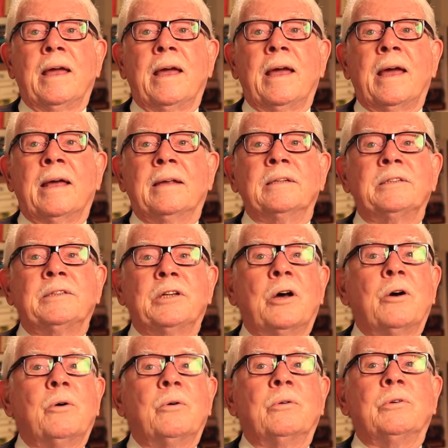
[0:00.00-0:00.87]
And
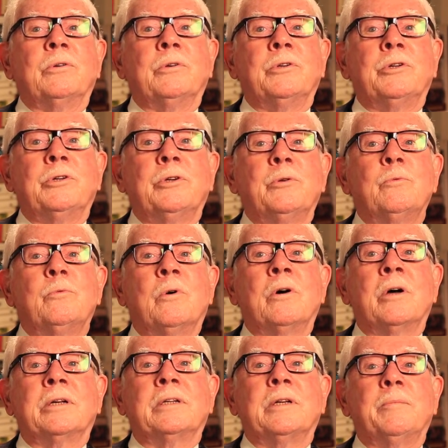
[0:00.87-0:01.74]
so you
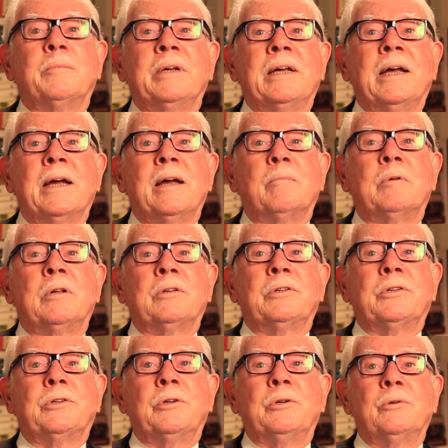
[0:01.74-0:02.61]
want to be
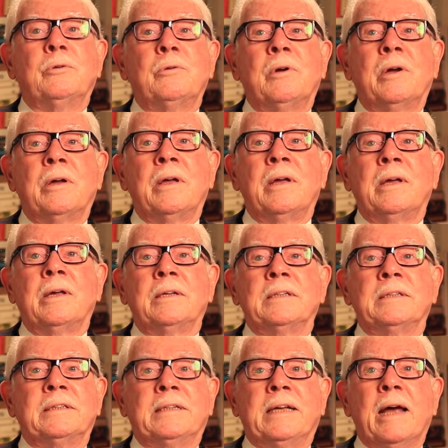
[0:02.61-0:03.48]
able to
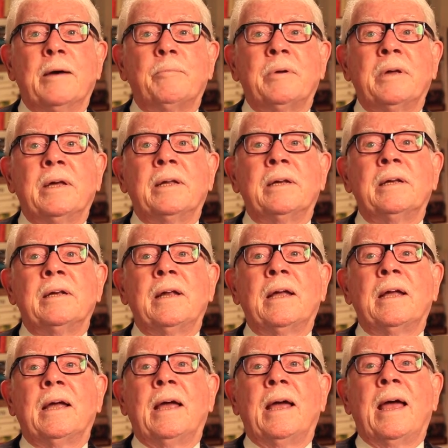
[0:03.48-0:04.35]
step
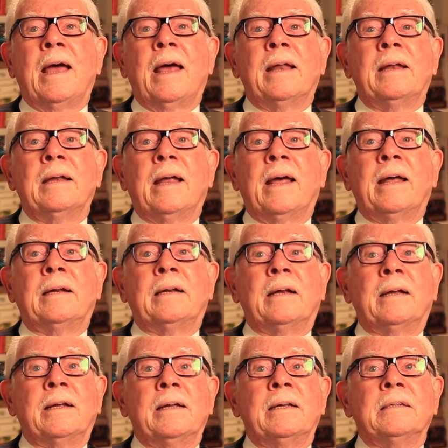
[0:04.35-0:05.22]
in and
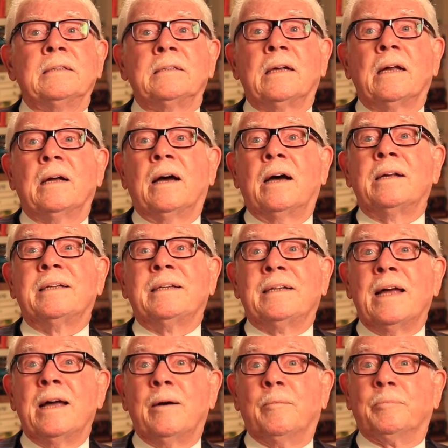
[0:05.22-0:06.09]
at least
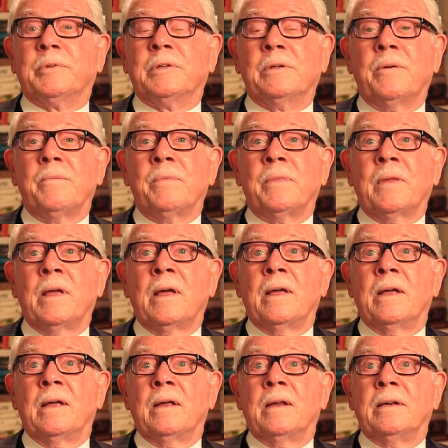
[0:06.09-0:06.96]
attempt.
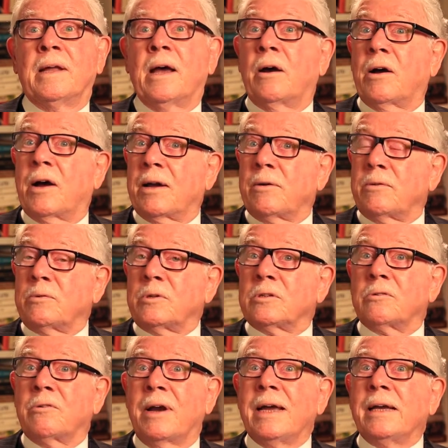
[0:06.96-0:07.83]
Now, I
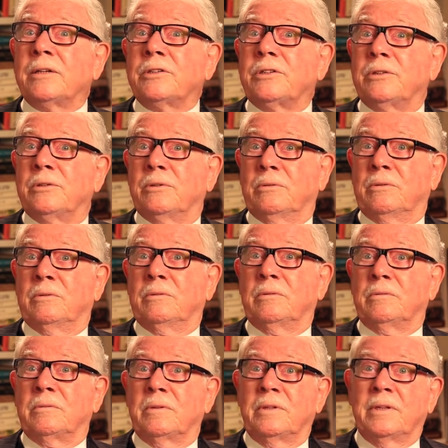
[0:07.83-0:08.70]
will grant you
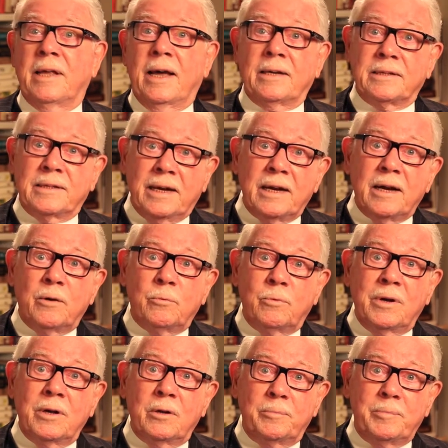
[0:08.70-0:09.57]
that there
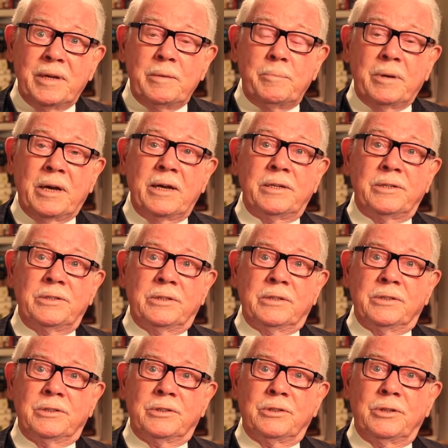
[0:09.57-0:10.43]
will be
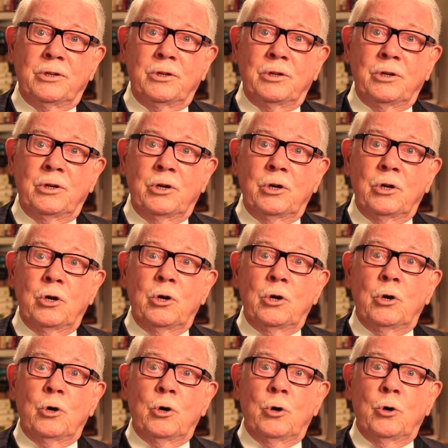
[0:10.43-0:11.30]
patients
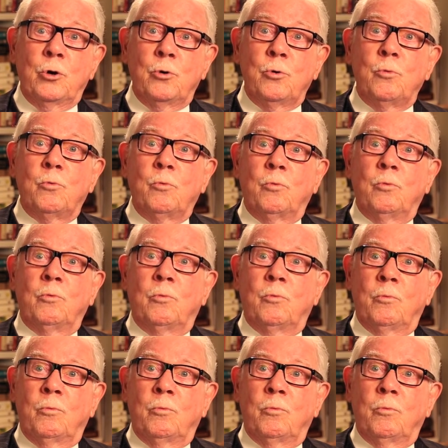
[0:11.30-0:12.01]
who